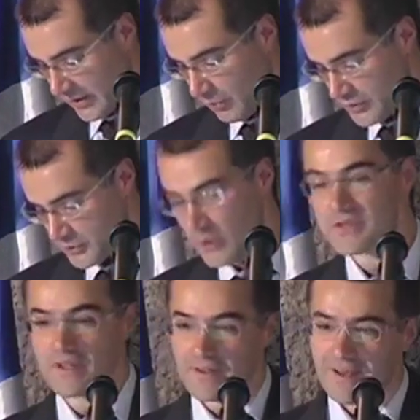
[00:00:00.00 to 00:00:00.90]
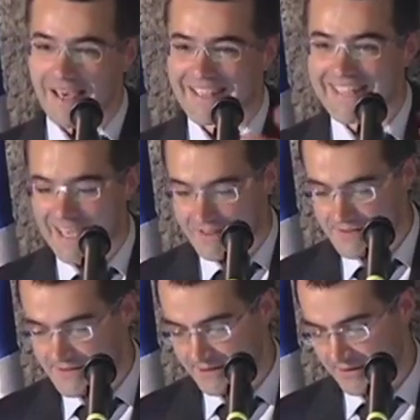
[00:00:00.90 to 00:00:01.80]
was
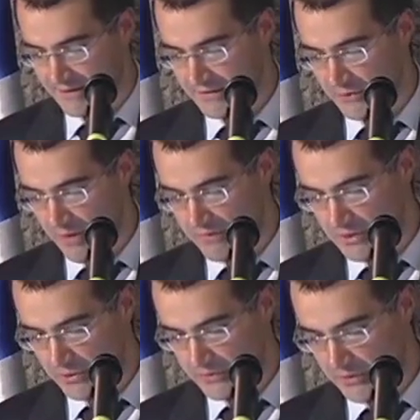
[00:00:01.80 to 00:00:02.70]
against the revenue